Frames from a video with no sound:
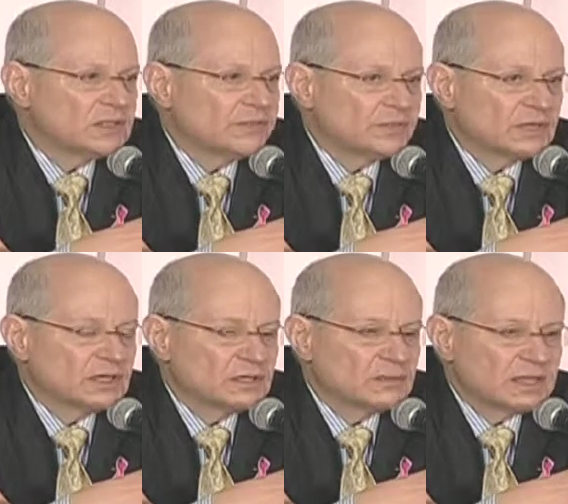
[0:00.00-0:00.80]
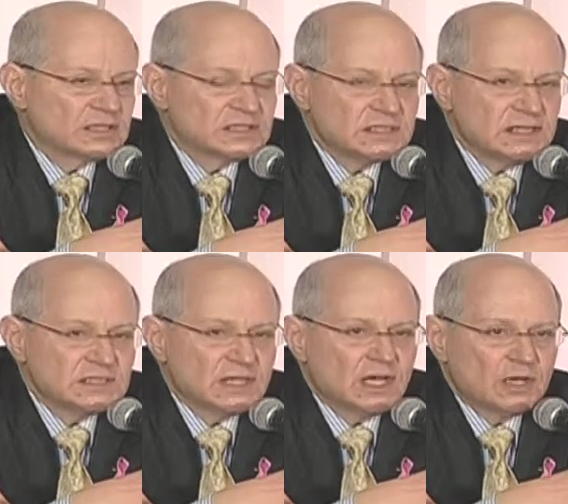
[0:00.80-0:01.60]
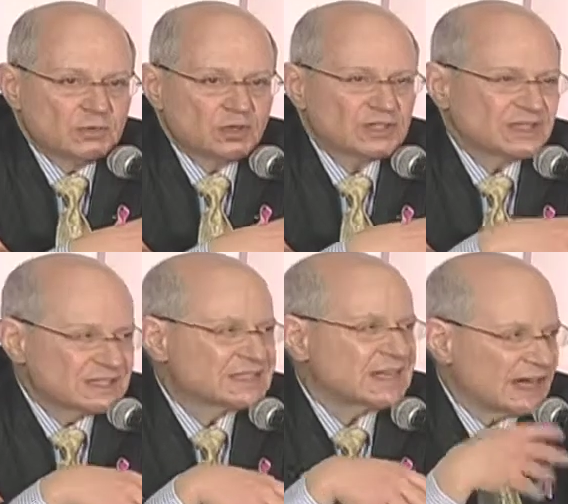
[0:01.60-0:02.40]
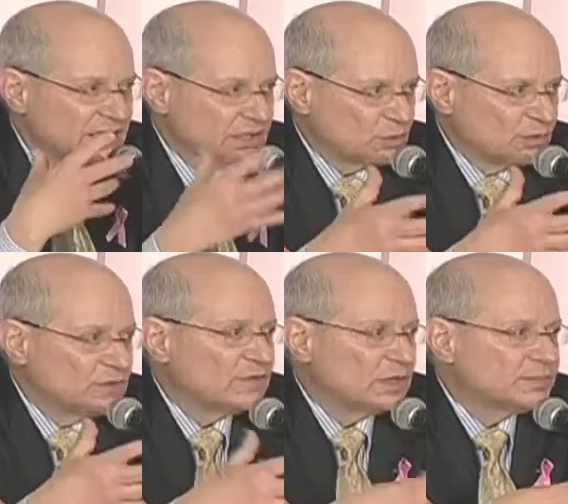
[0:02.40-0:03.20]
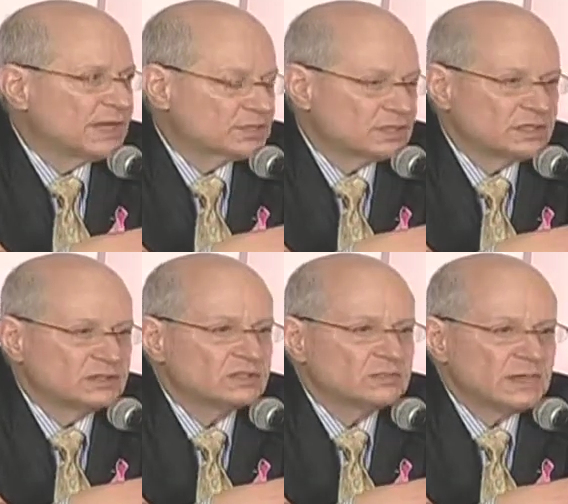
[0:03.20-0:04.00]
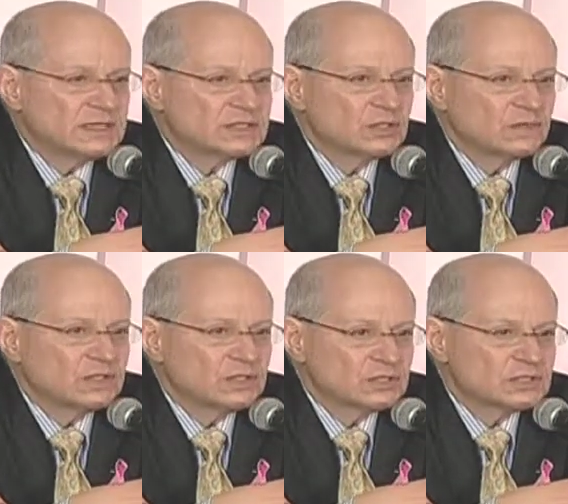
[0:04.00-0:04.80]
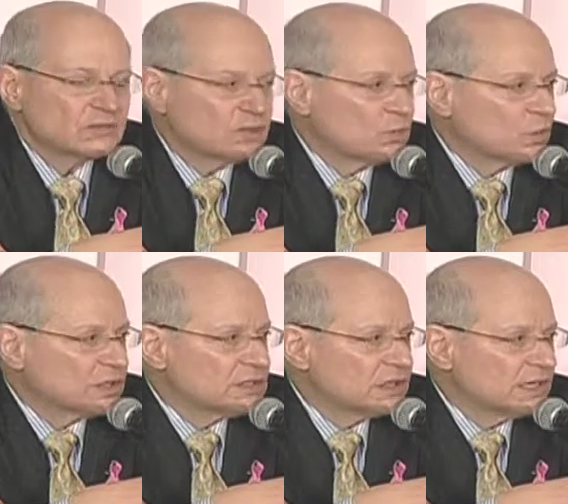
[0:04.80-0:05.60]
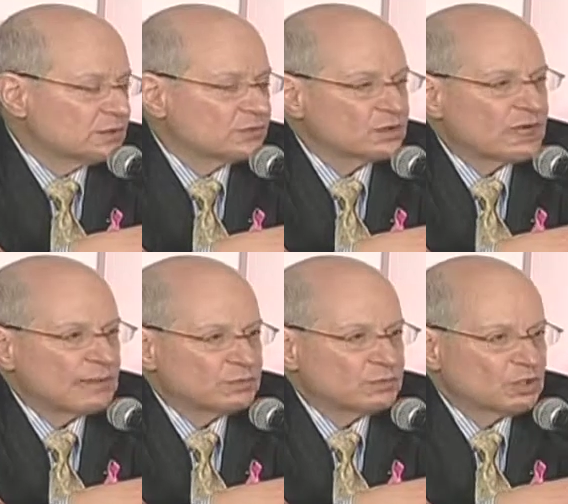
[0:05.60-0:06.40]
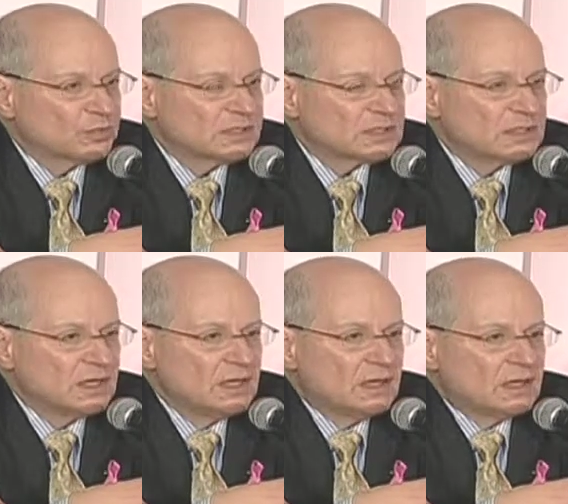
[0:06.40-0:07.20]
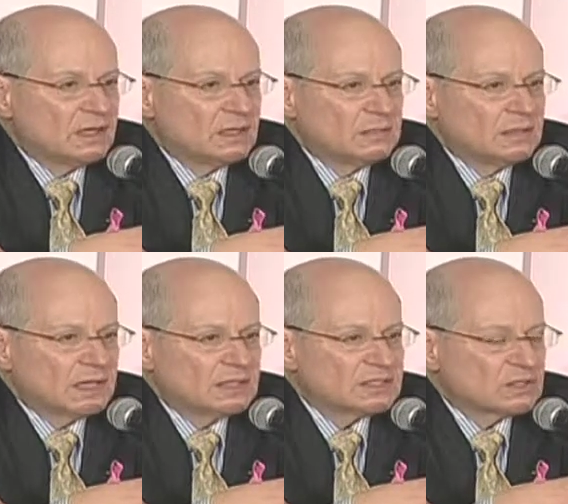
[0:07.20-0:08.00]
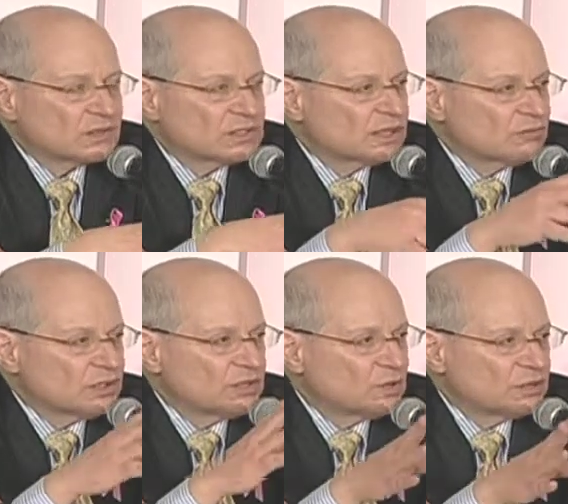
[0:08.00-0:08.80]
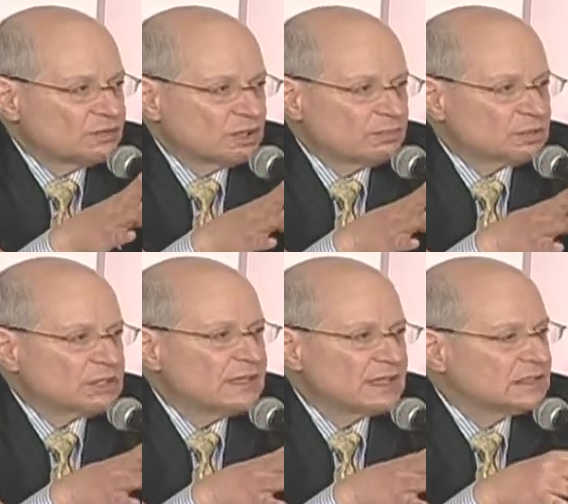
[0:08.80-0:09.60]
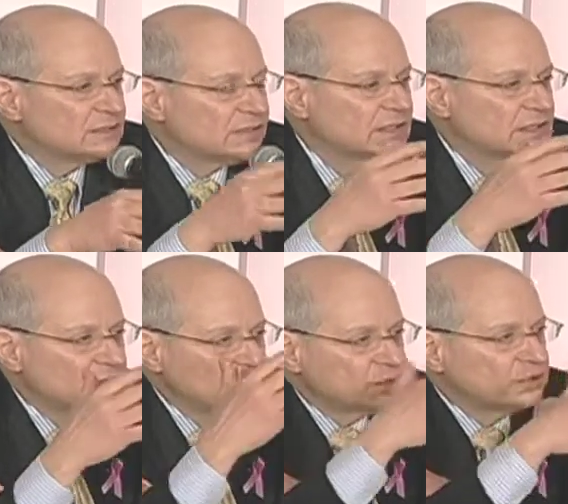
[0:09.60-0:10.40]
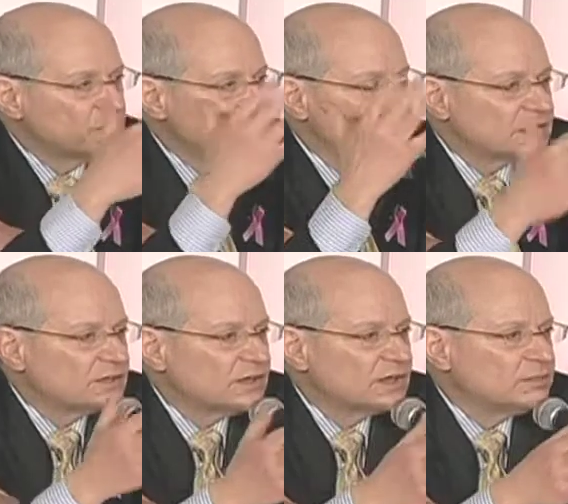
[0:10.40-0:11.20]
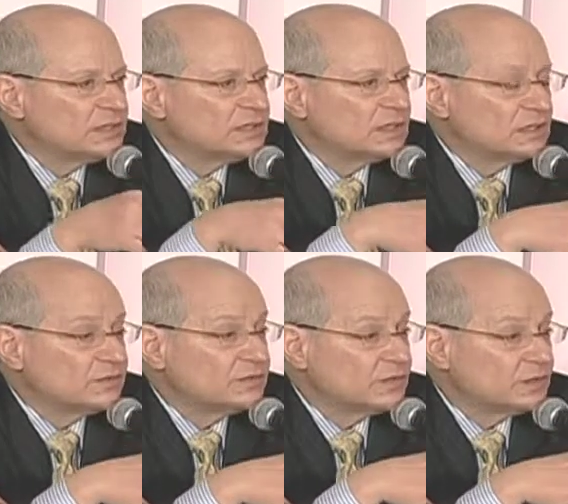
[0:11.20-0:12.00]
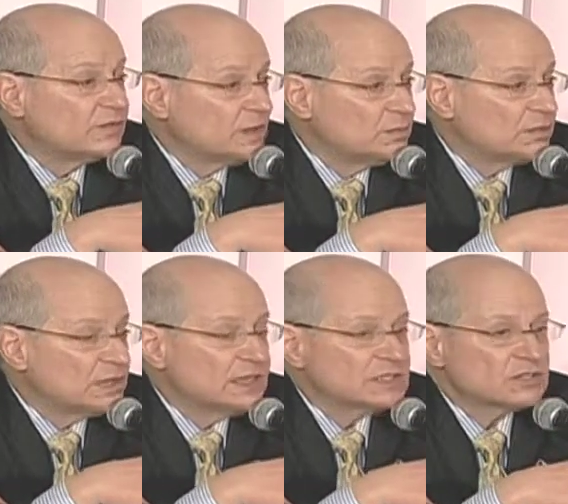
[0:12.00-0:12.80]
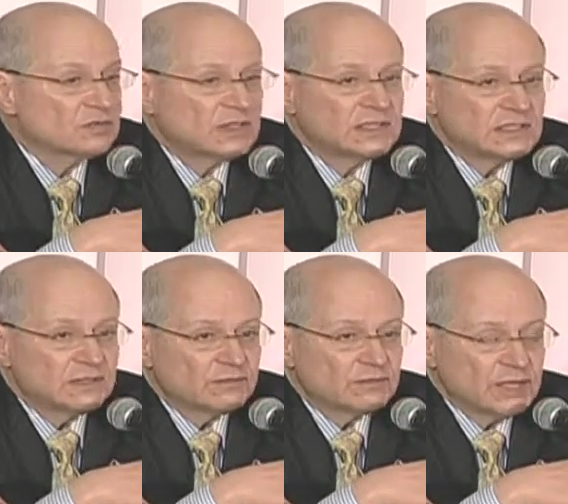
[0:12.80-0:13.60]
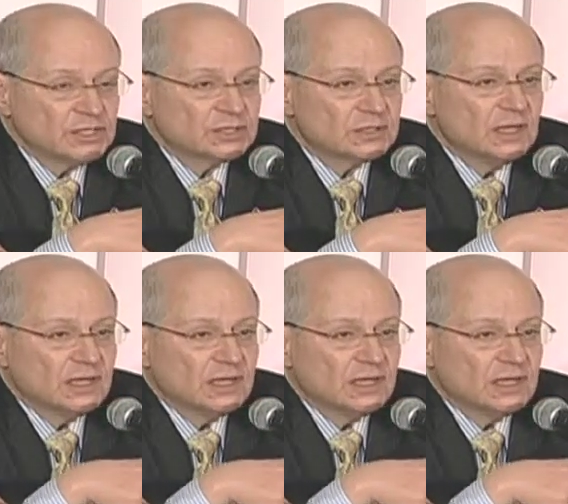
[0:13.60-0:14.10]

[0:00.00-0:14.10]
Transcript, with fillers: um, um, uh, about disease, but also the style that we've developed actually in clinical medicine over the years of really working together for a common purpose. Um, and so, so they're really all very much connected, finding new clues for the development of, for the development of cancer related to inflammation.